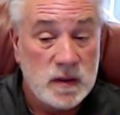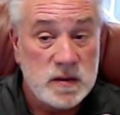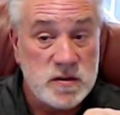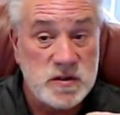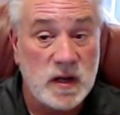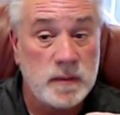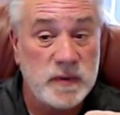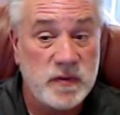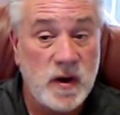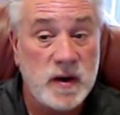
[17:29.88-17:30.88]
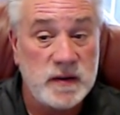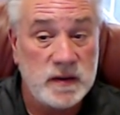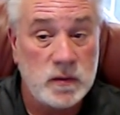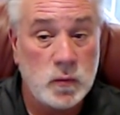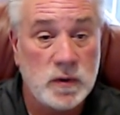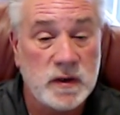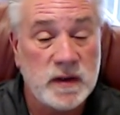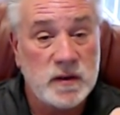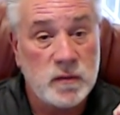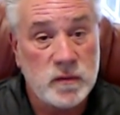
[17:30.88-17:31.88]
Gentleman thought it didn't work,
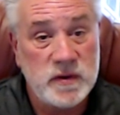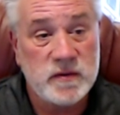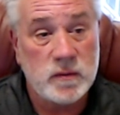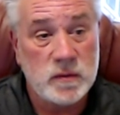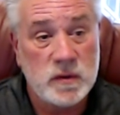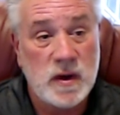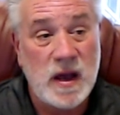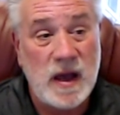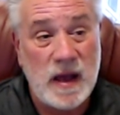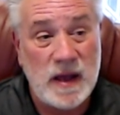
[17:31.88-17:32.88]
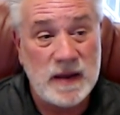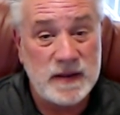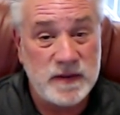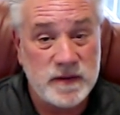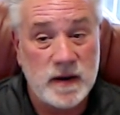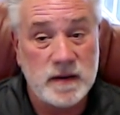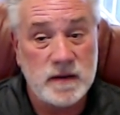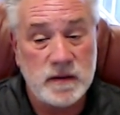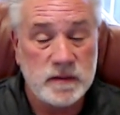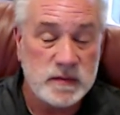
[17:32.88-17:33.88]
and the reason he thought it
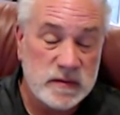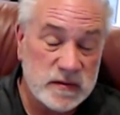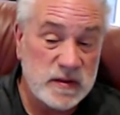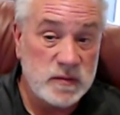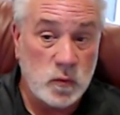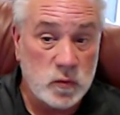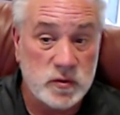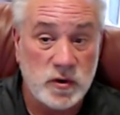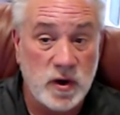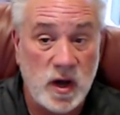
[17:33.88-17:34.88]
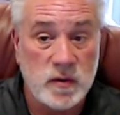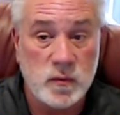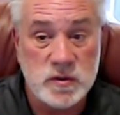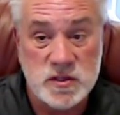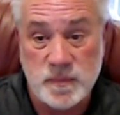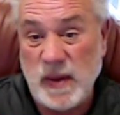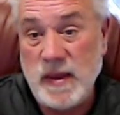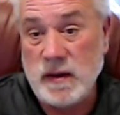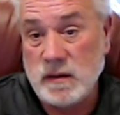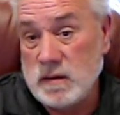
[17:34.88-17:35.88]
he just didn't turn on or wouldn't
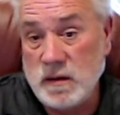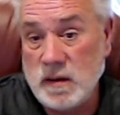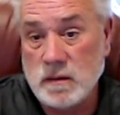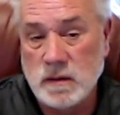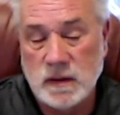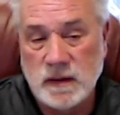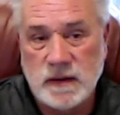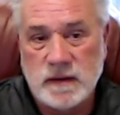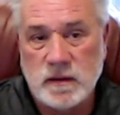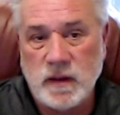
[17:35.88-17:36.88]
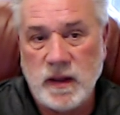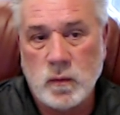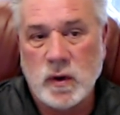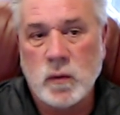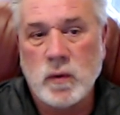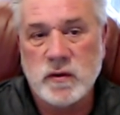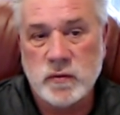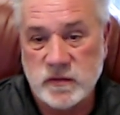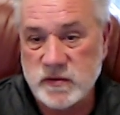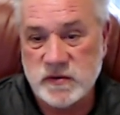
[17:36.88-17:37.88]
spin, you know. And, what it was
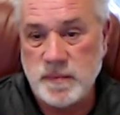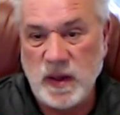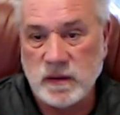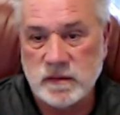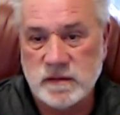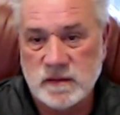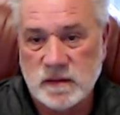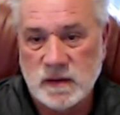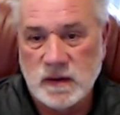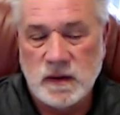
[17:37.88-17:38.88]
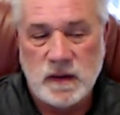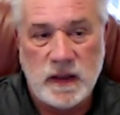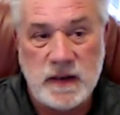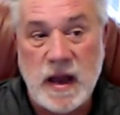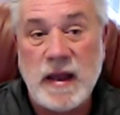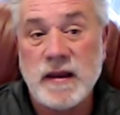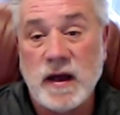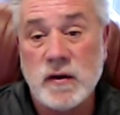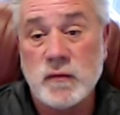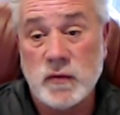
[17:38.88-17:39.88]
was just the belts, and he, I got
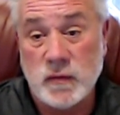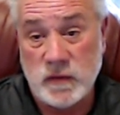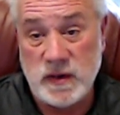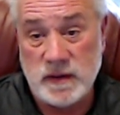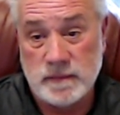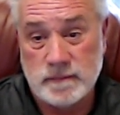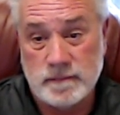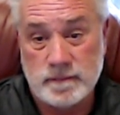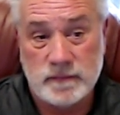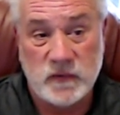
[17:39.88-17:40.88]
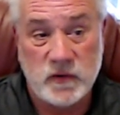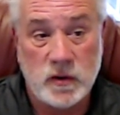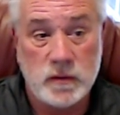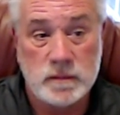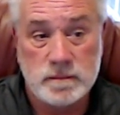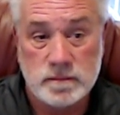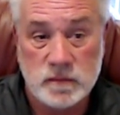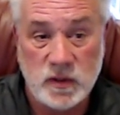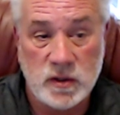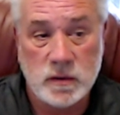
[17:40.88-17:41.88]
it for free. So
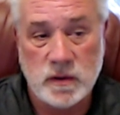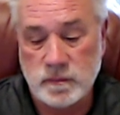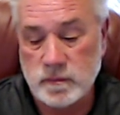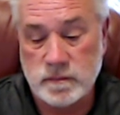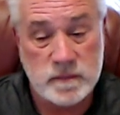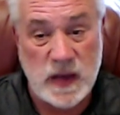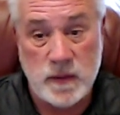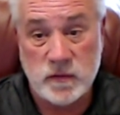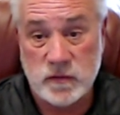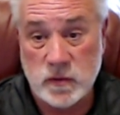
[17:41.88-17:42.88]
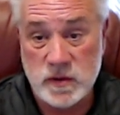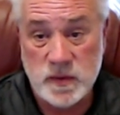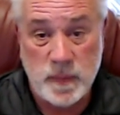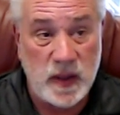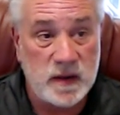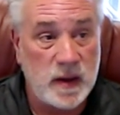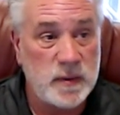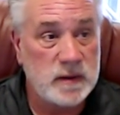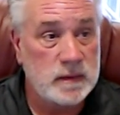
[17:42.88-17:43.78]
you know I, that was during the pandemic.